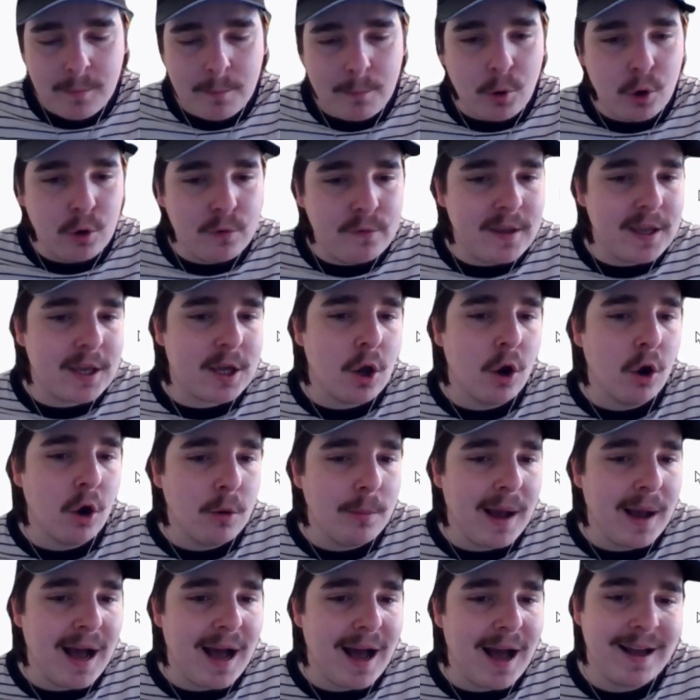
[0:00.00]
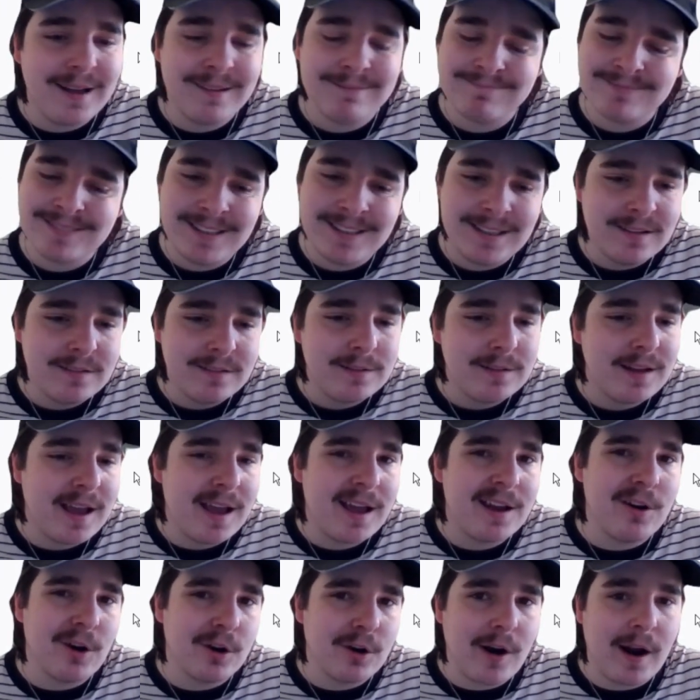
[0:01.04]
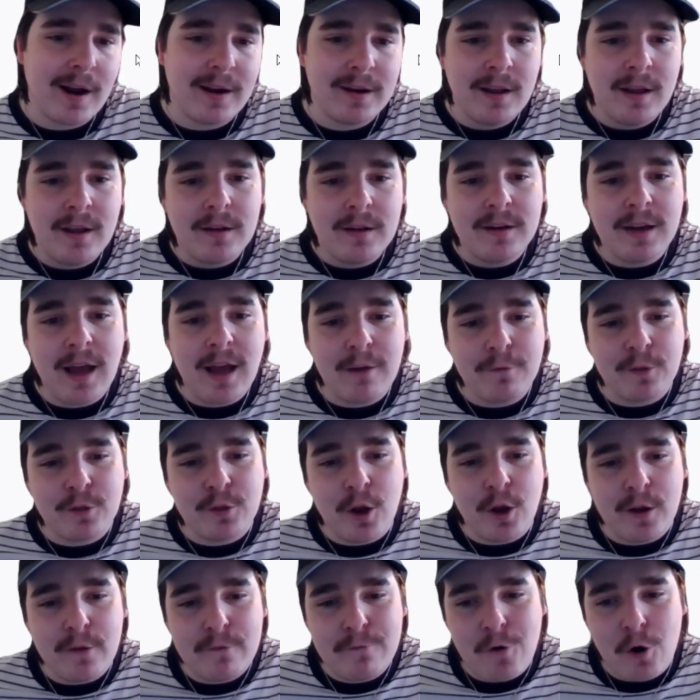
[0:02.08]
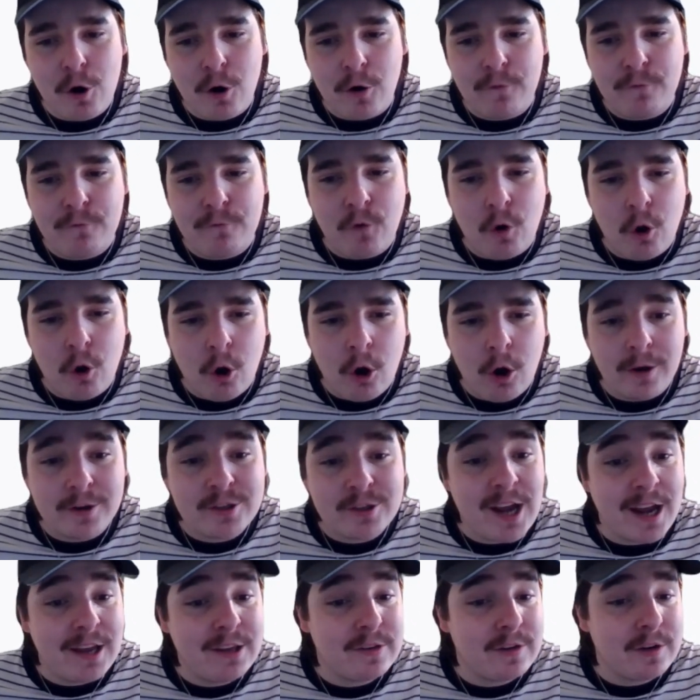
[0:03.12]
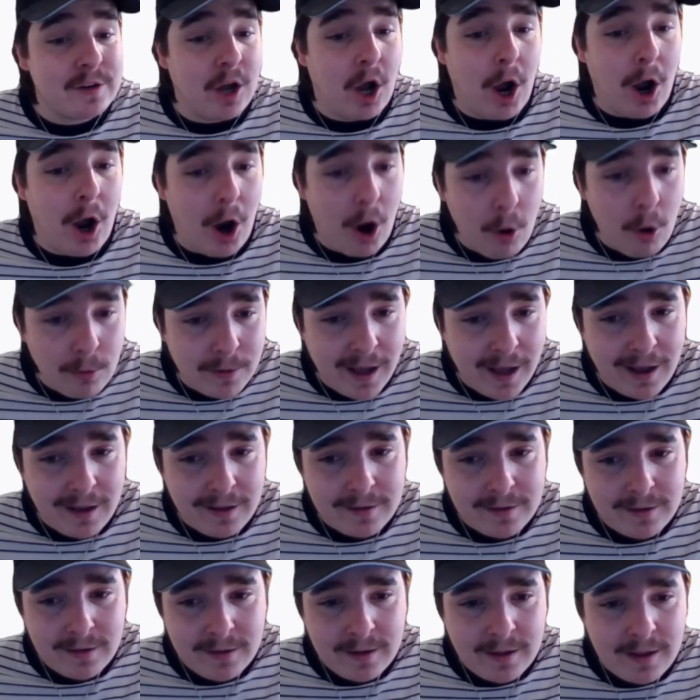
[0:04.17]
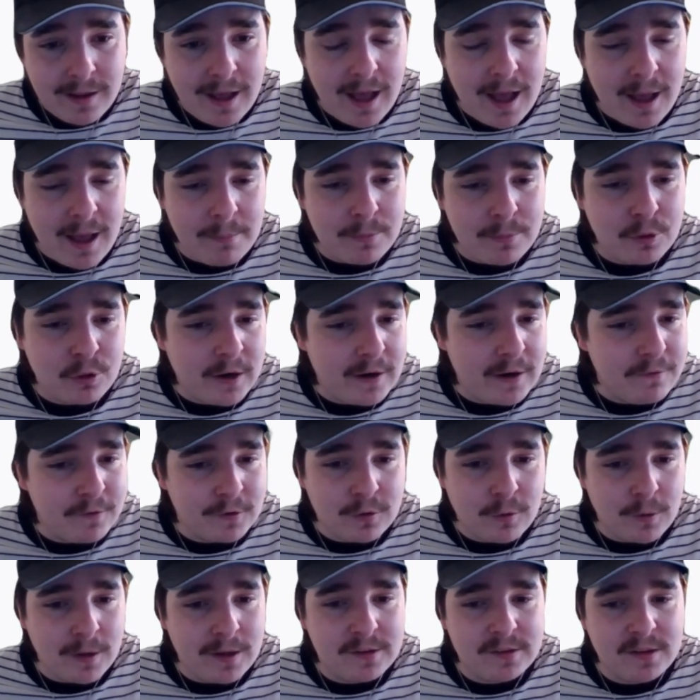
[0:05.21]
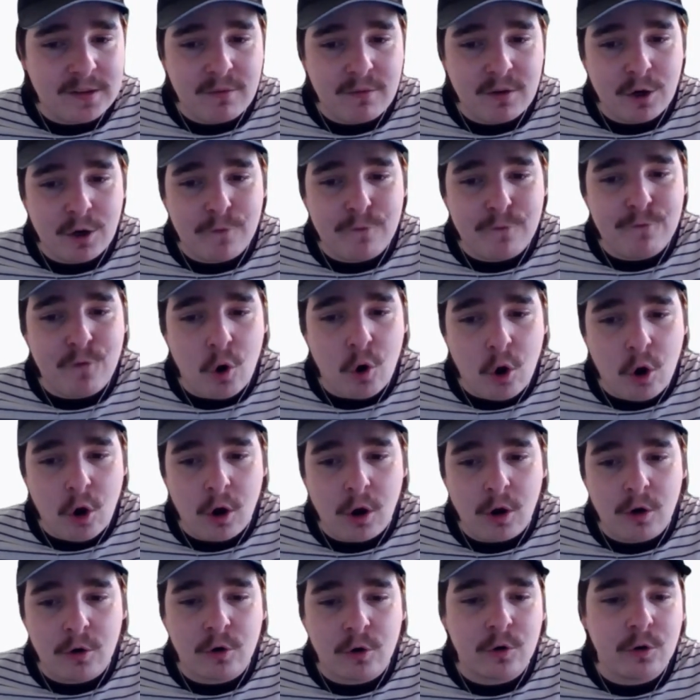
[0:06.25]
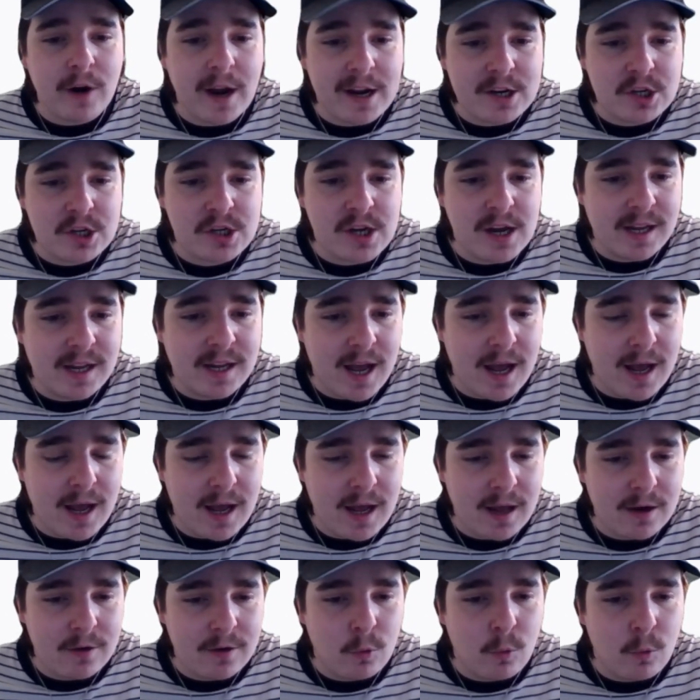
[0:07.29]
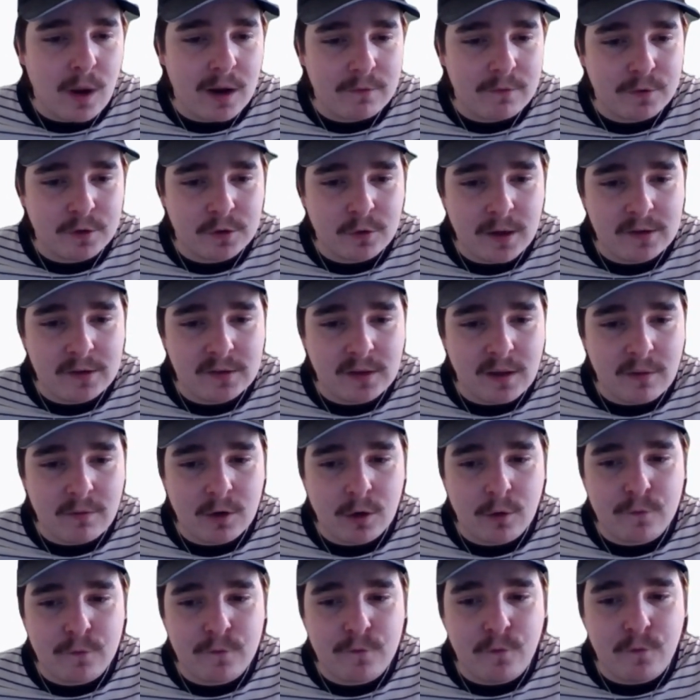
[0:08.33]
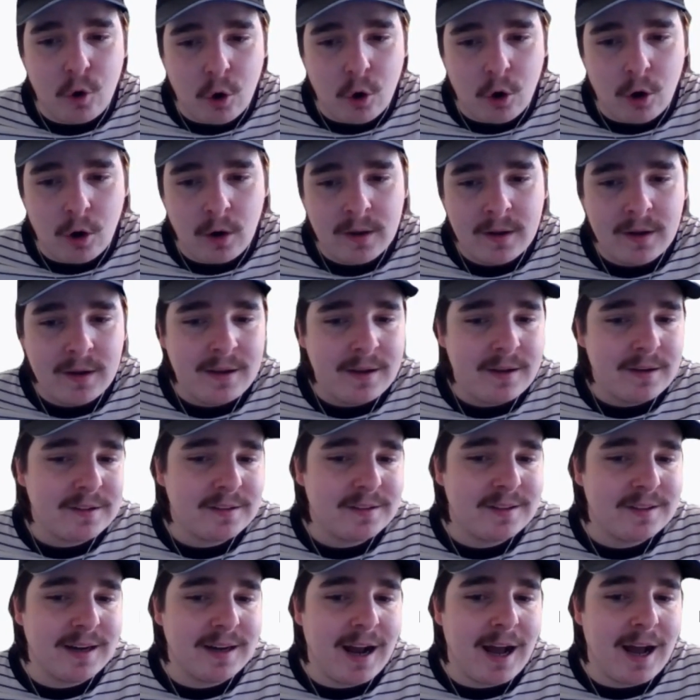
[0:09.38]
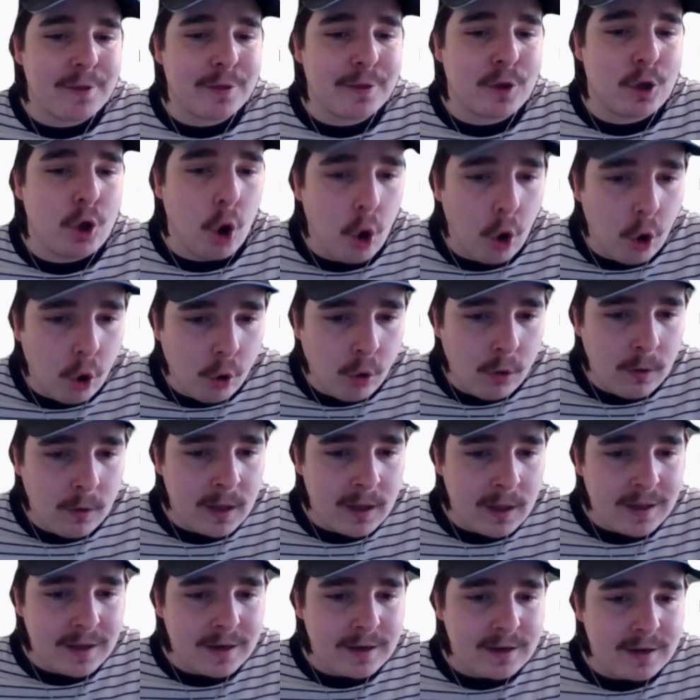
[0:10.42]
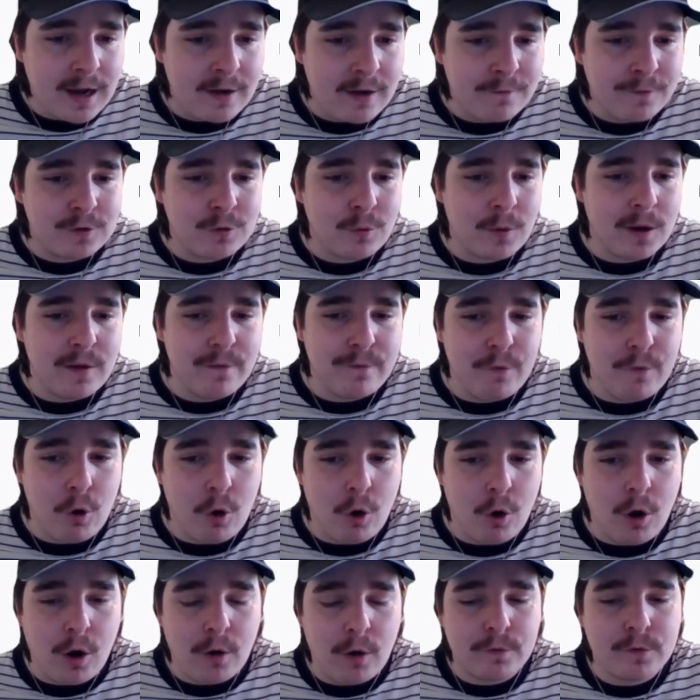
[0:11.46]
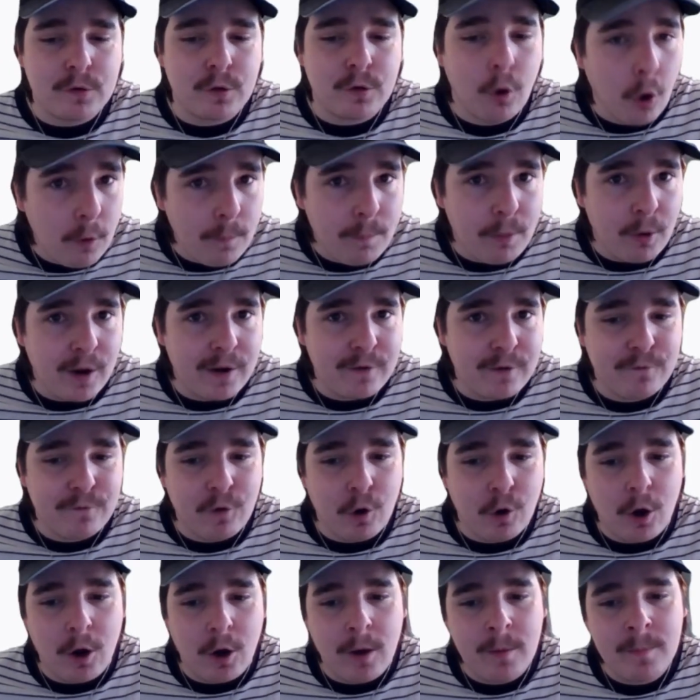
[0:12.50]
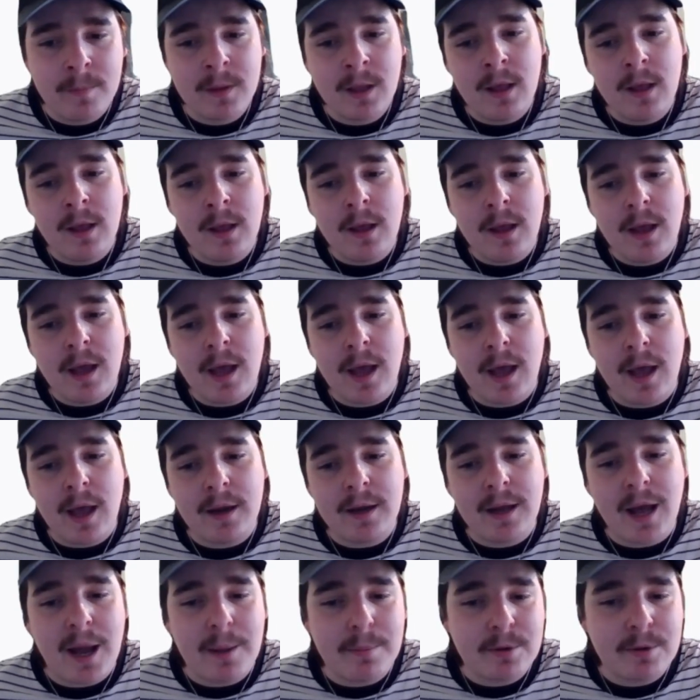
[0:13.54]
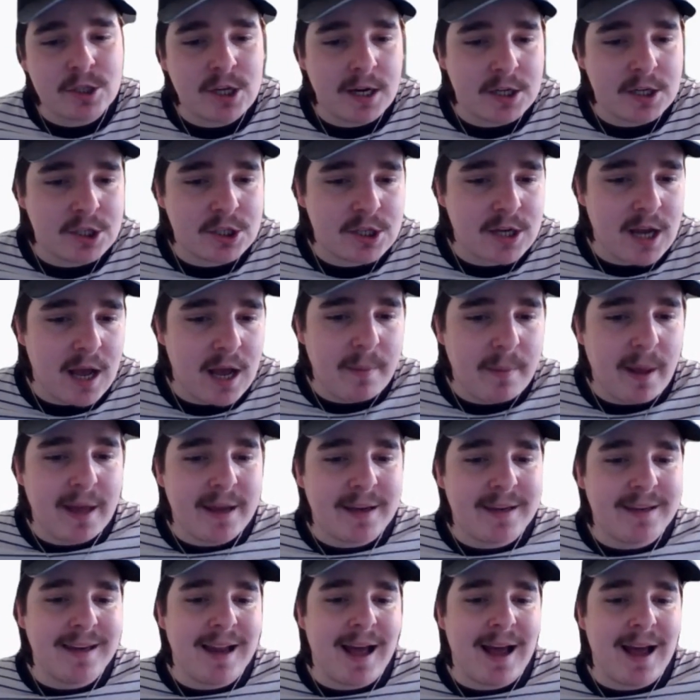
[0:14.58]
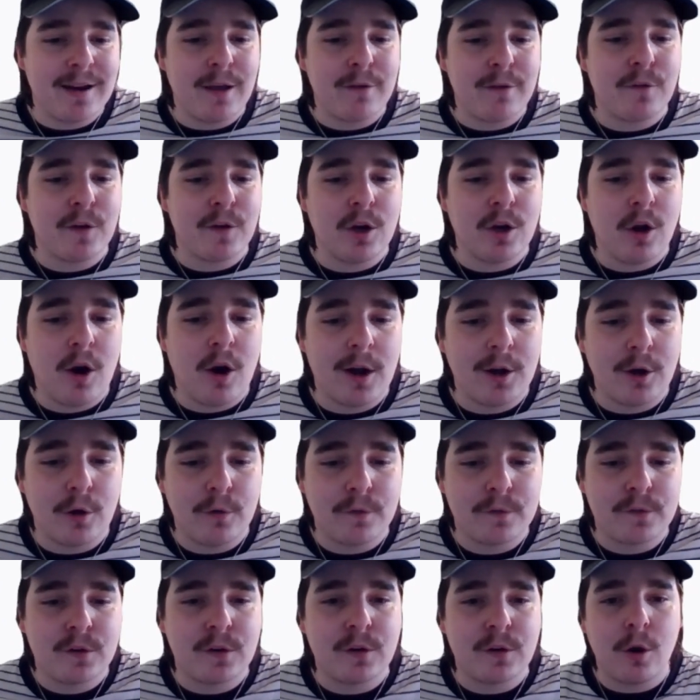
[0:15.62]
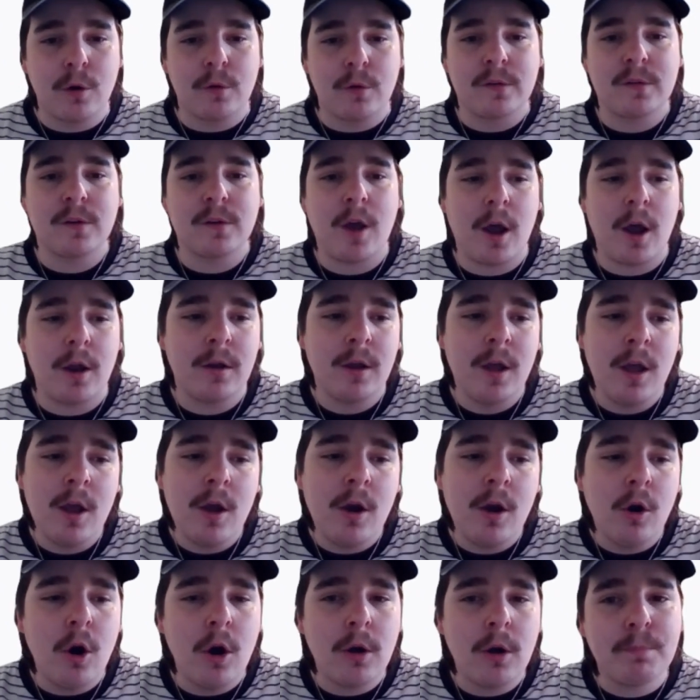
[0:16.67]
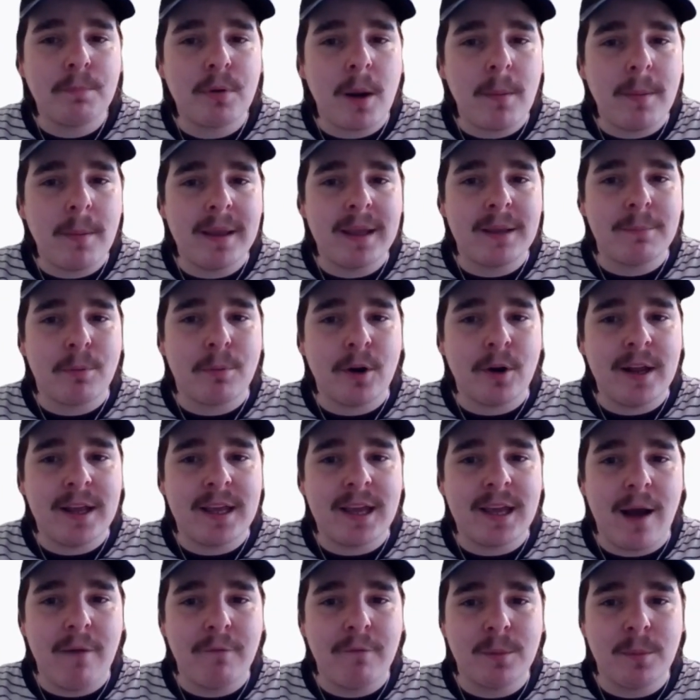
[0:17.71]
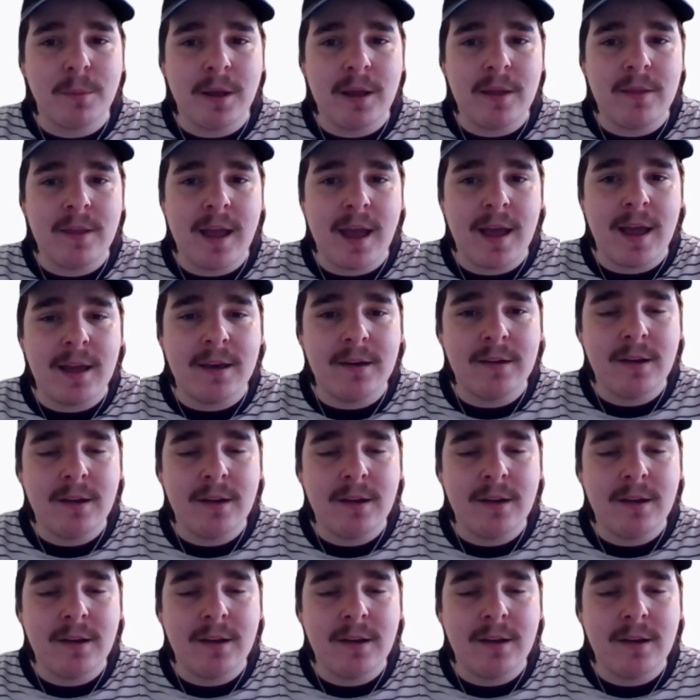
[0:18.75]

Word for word: Bhuvi Kumar, yeah, not great. None for 34 off 4. Jason Holder, um, 3 for 27 off 4. Rashid Khan, 1 for 27 off 4. Siddarth Kaul, none for 24 off 2.4. And Abhishek Sharma, none for 9 off 2. So, well, probably pretty comfortably in the end